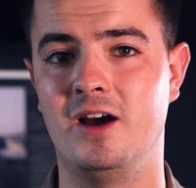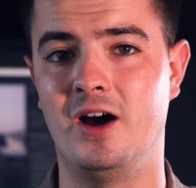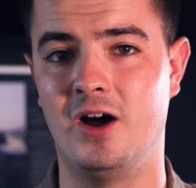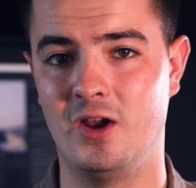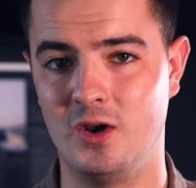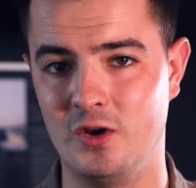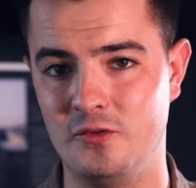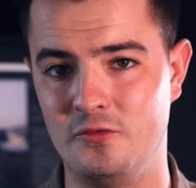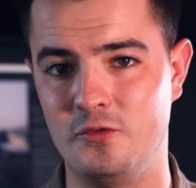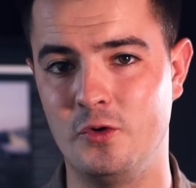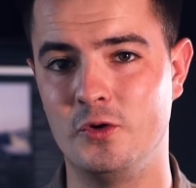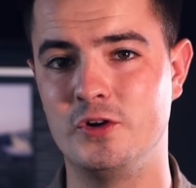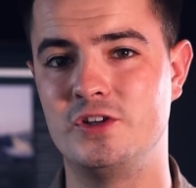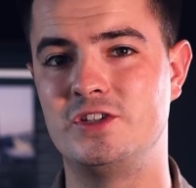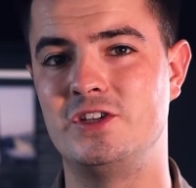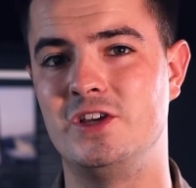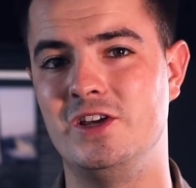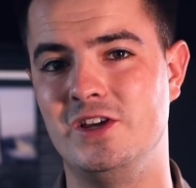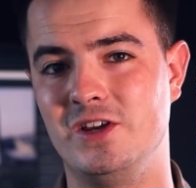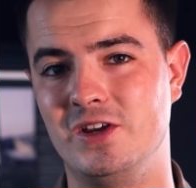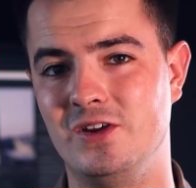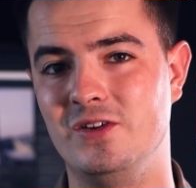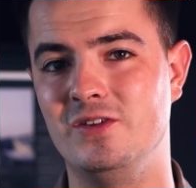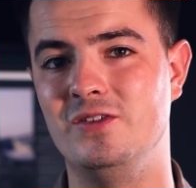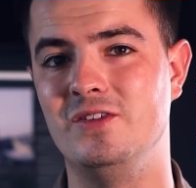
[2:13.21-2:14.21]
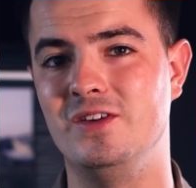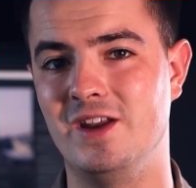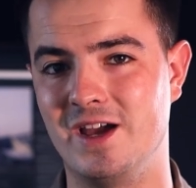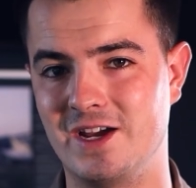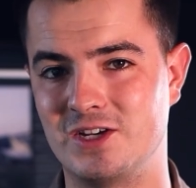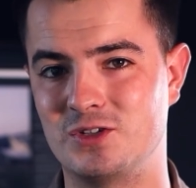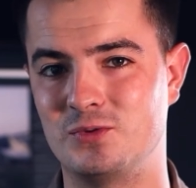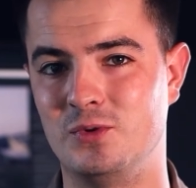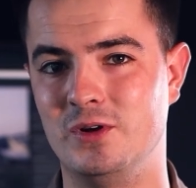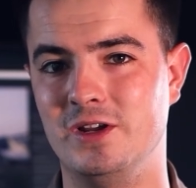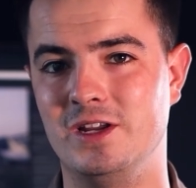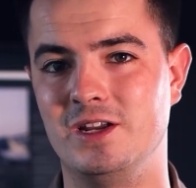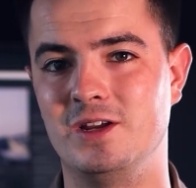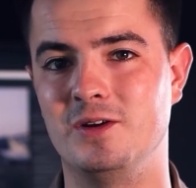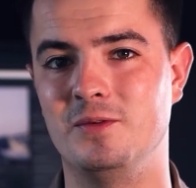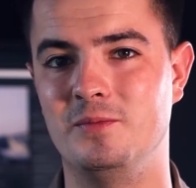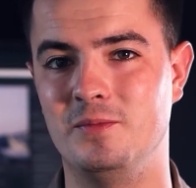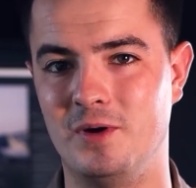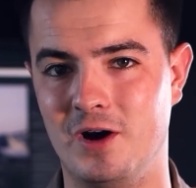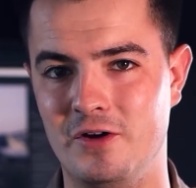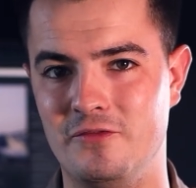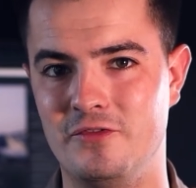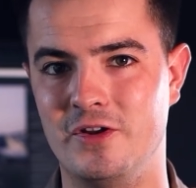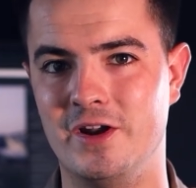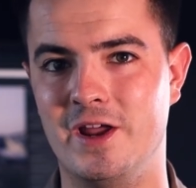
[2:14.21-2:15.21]
I look forward to seeing you next week.
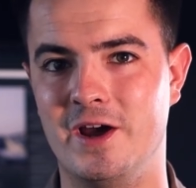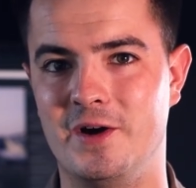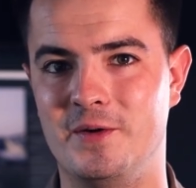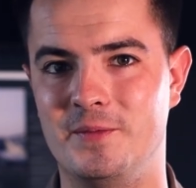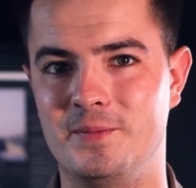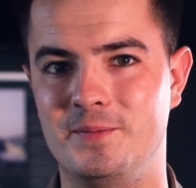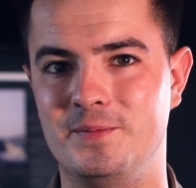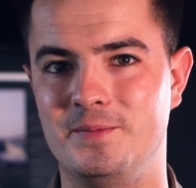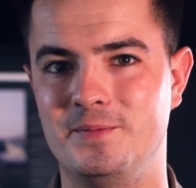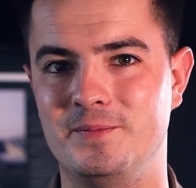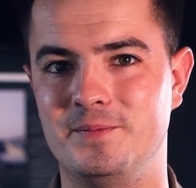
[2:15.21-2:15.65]
Bye for now.